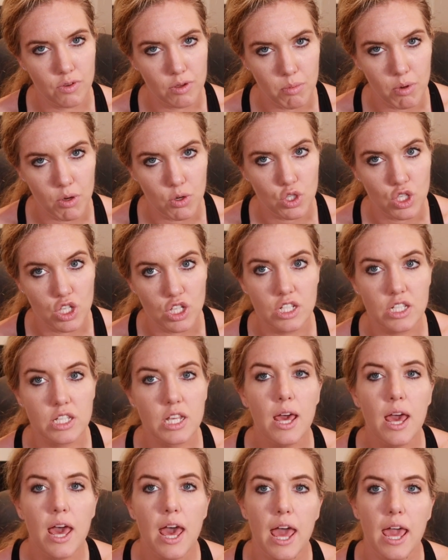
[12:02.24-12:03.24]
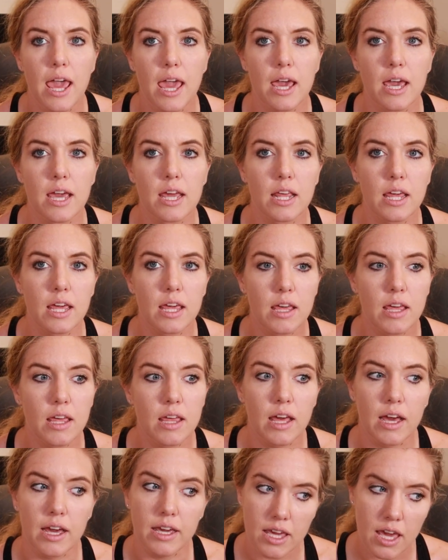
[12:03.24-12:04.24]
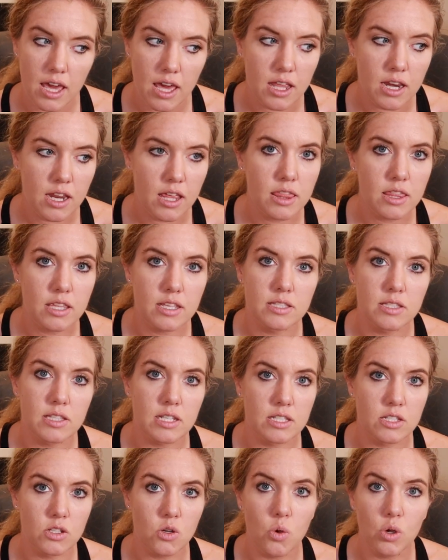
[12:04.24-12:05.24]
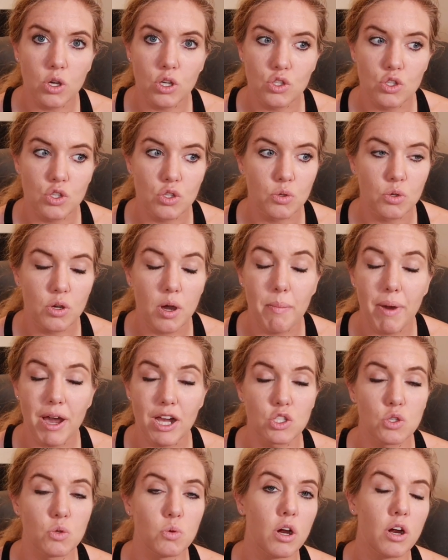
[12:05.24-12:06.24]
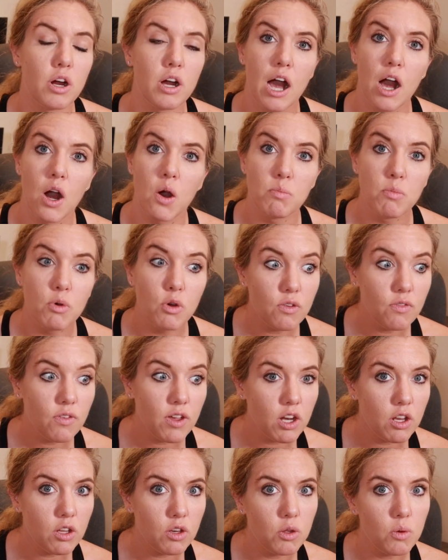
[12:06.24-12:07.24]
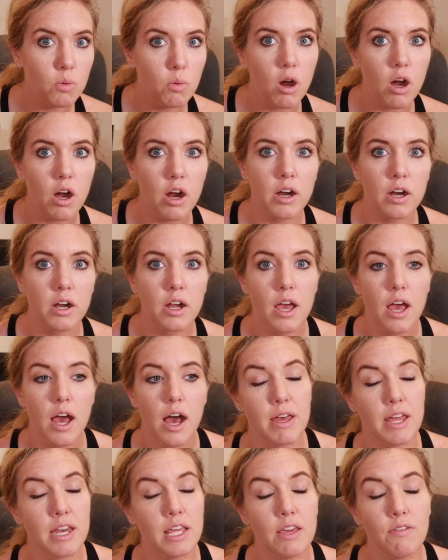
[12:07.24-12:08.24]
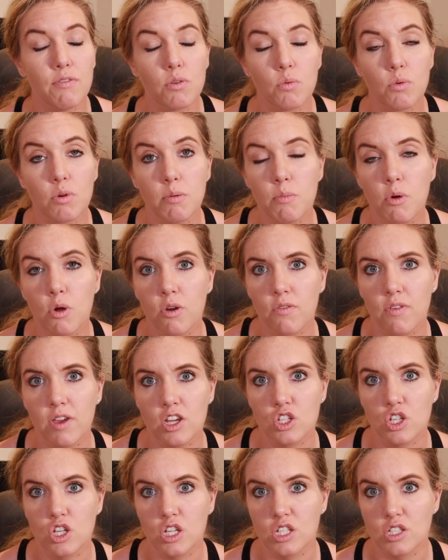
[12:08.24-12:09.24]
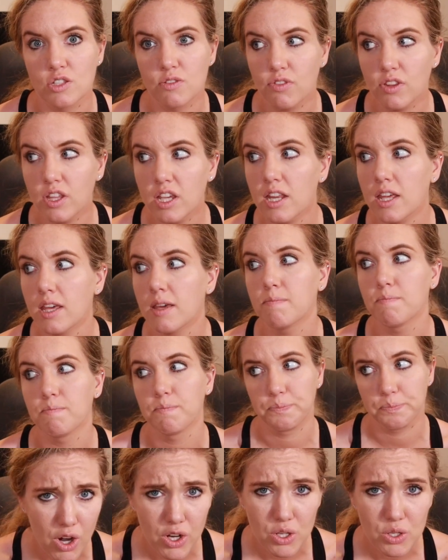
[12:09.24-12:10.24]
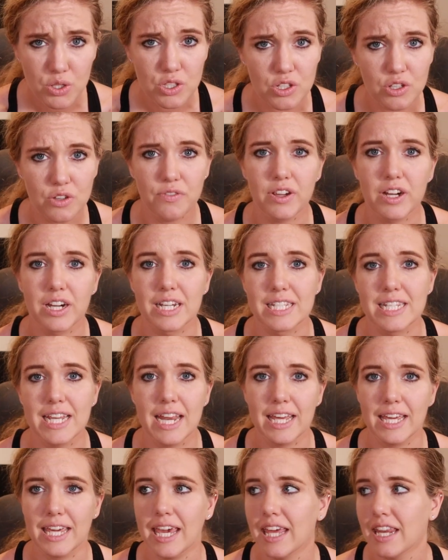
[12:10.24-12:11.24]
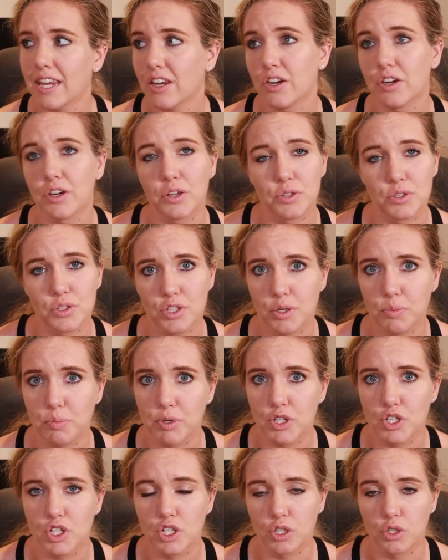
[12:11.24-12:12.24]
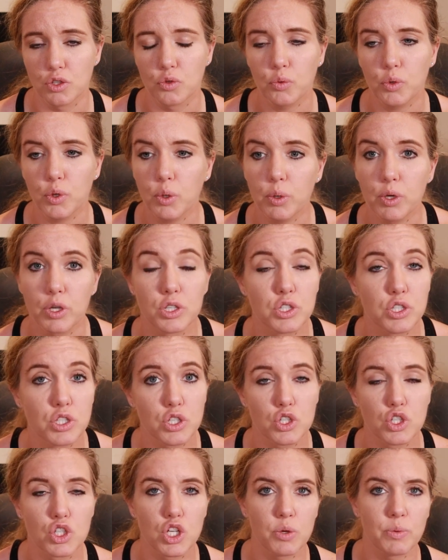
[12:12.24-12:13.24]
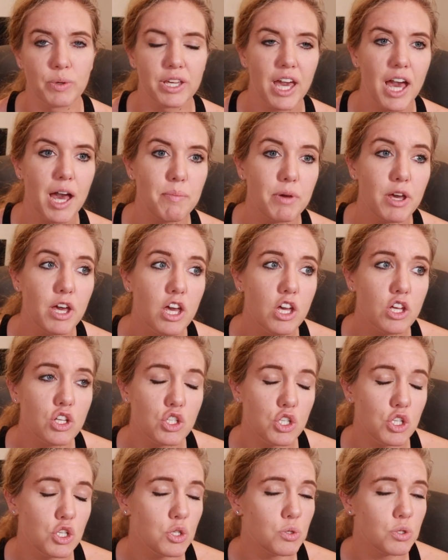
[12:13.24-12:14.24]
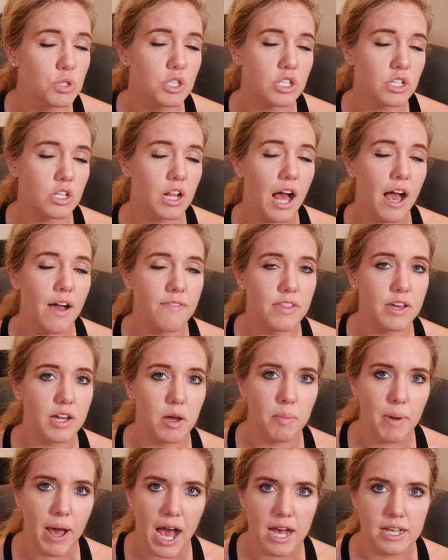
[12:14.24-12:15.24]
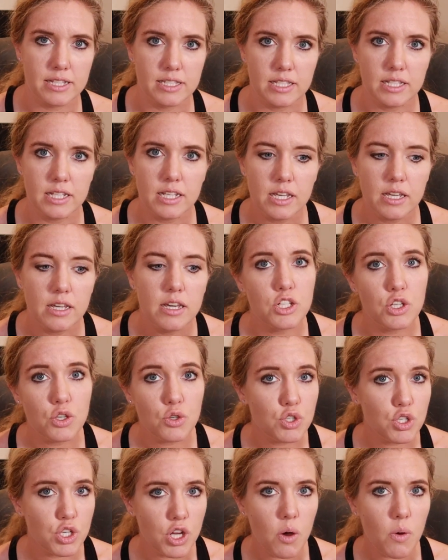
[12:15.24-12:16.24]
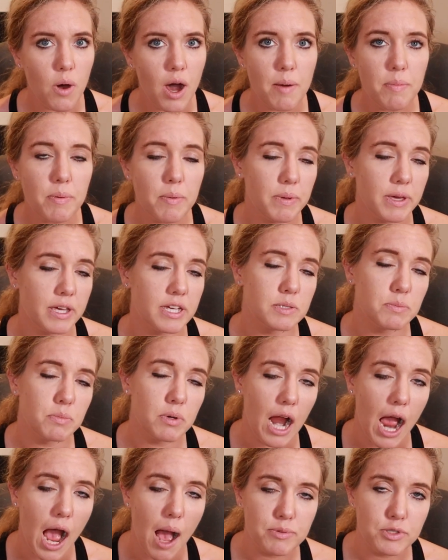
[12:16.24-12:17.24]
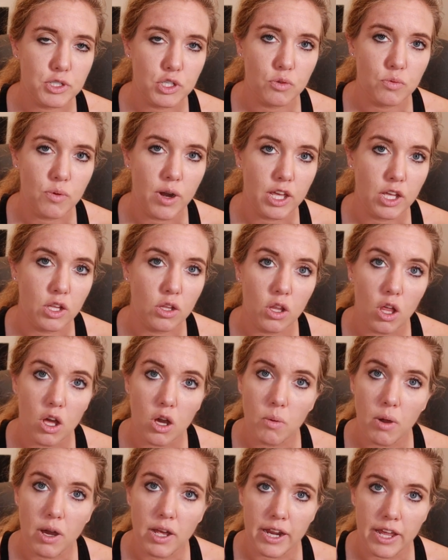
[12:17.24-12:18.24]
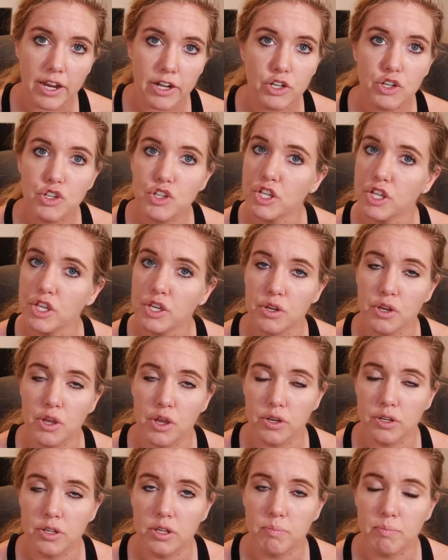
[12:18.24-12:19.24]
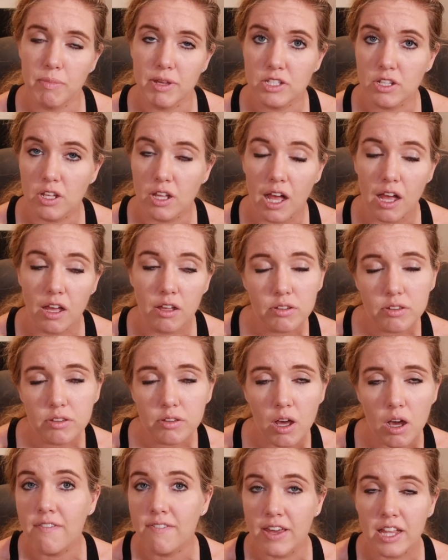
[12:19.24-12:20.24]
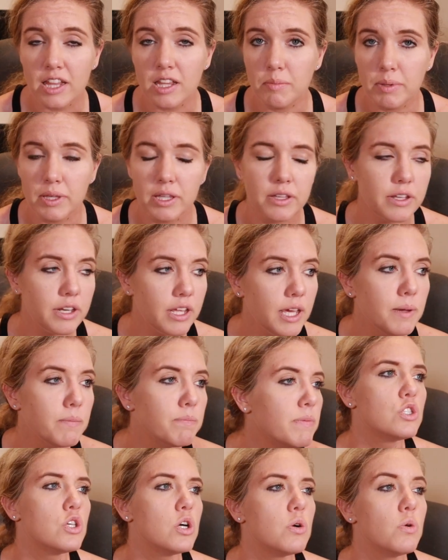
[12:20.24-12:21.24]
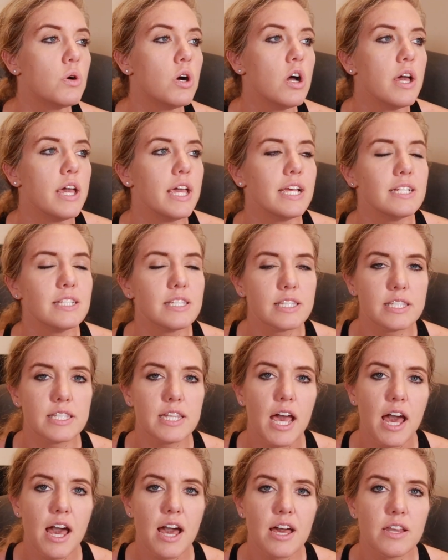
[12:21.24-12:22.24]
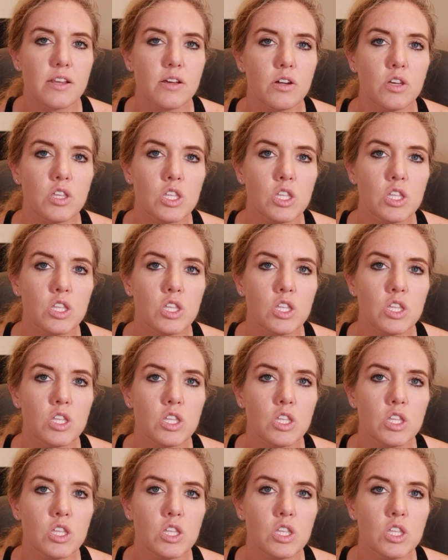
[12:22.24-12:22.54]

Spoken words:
of emotions. And again, this is going to come back to how motivated you are, and even when motivation is fleeting, are you still very dedicated? Are you still pushing through? Are you still showing up? Do you still have the capacity to show up because perhaps you're running low on energy and on mental health availability? So instead,